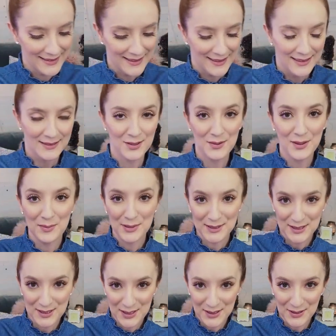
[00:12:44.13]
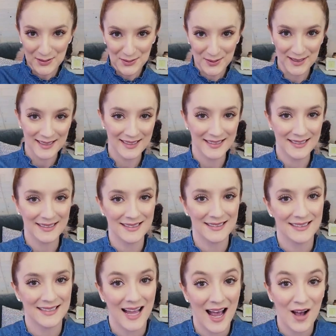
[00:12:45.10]
So number two,
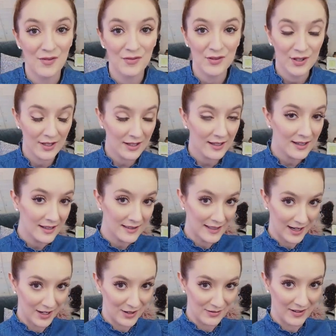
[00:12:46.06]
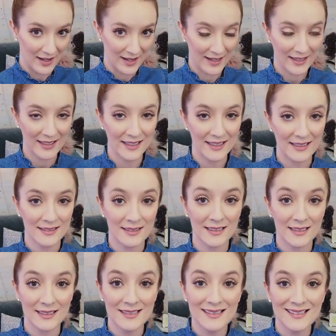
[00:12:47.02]
after clarify, is
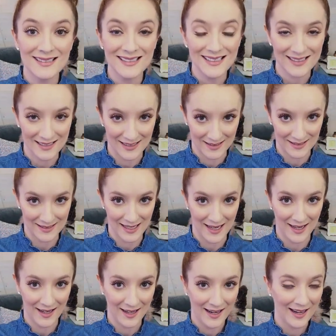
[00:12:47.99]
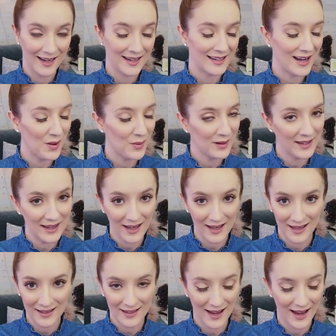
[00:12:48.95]
consistency. Now
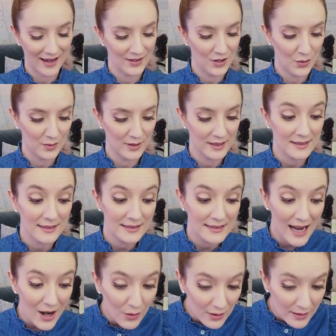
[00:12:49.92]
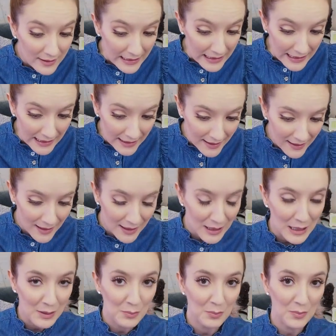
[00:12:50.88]
again, I don't necessarily
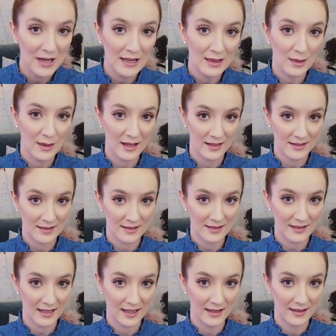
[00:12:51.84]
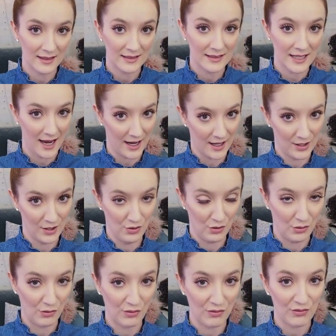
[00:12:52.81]
mean this in the
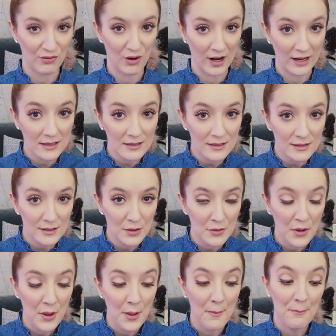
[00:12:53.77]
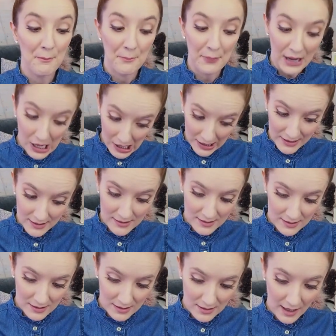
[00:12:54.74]
technical front,
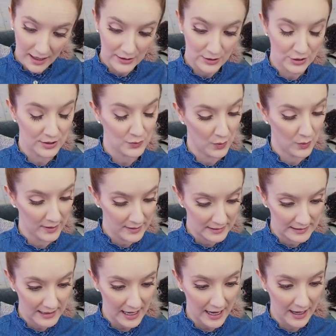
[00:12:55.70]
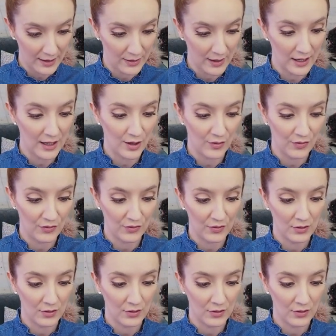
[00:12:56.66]
but I just want to say that if